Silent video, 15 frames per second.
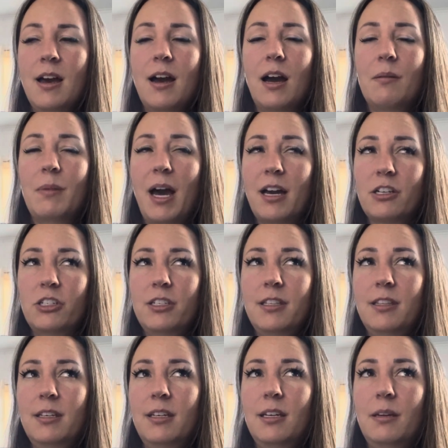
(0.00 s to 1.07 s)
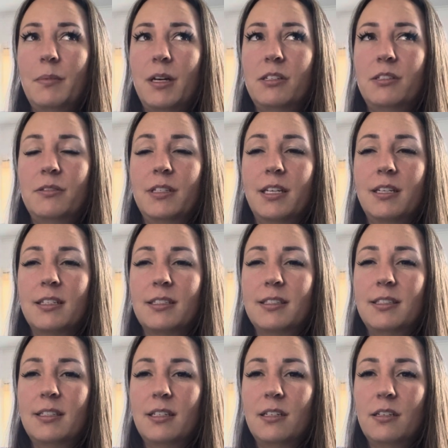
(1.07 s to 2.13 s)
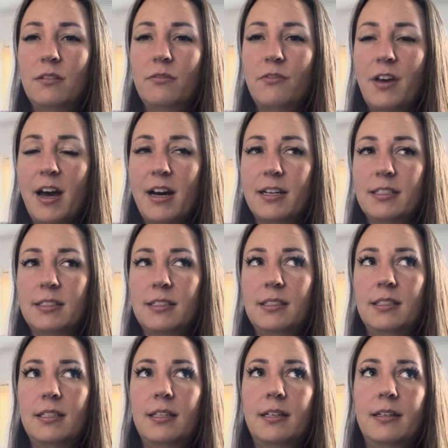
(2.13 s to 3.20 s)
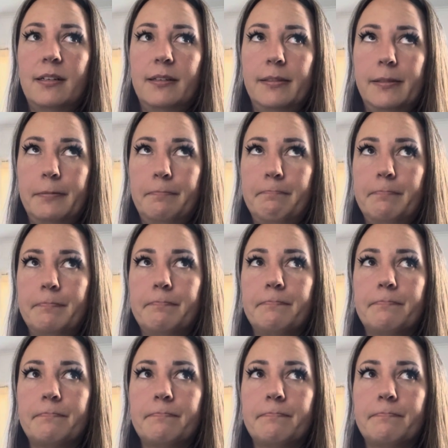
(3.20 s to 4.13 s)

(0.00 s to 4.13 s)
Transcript: I'm actually thinking about doing an extended fast, um,